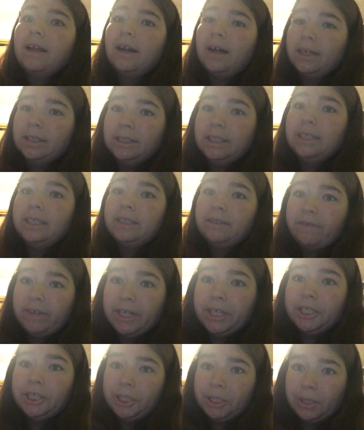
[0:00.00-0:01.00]
On this
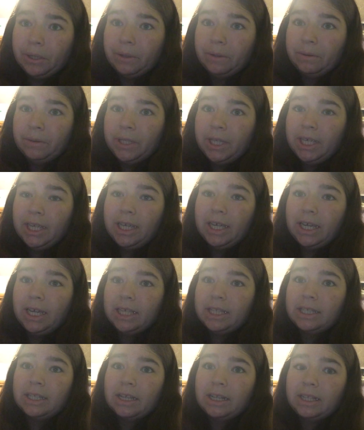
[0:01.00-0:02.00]
very show.
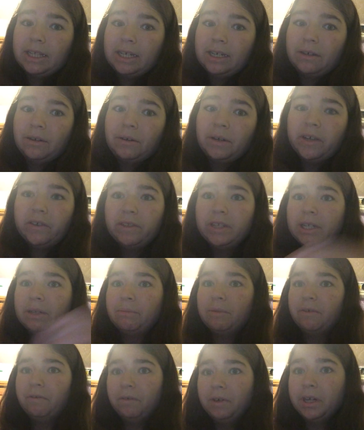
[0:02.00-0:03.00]
It's not like, oh, I've seen
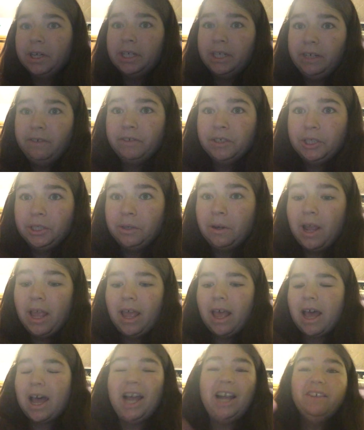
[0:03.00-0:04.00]
it before on a different show.
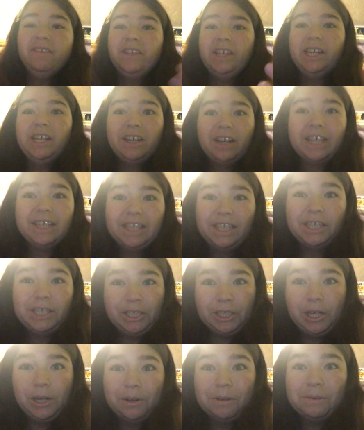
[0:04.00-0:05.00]
I've seen it on this
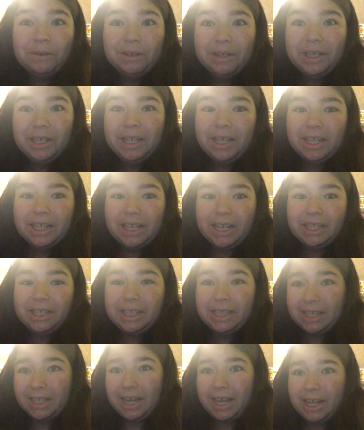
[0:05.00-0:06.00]
show. That's
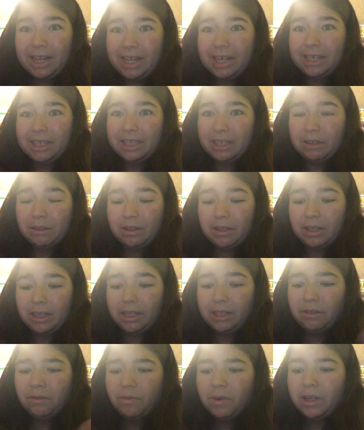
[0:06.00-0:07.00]
the sad thing is,
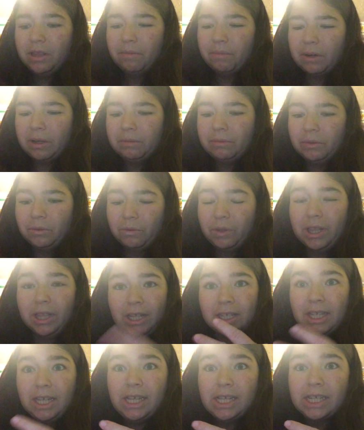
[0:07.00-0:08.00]
that's one of the problems with
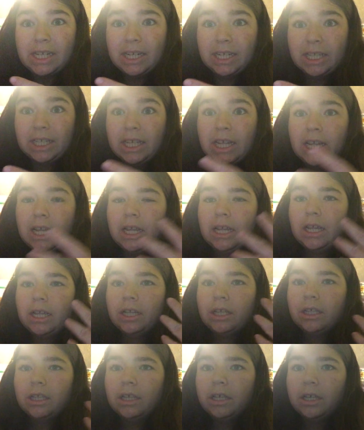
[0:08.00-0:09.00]
the season is,
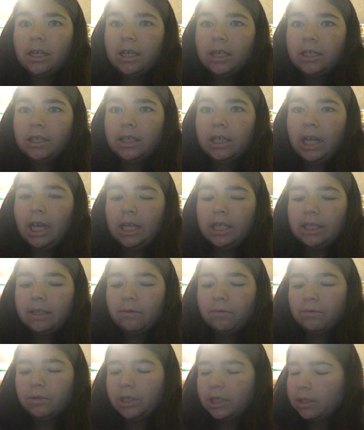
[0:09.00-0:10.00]

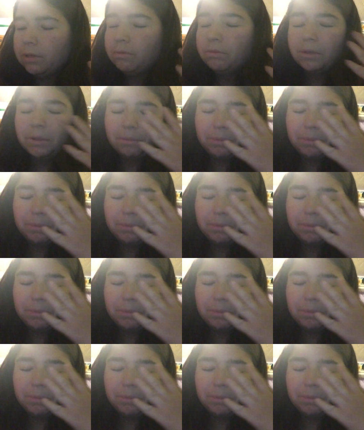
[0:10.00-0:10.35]
it's just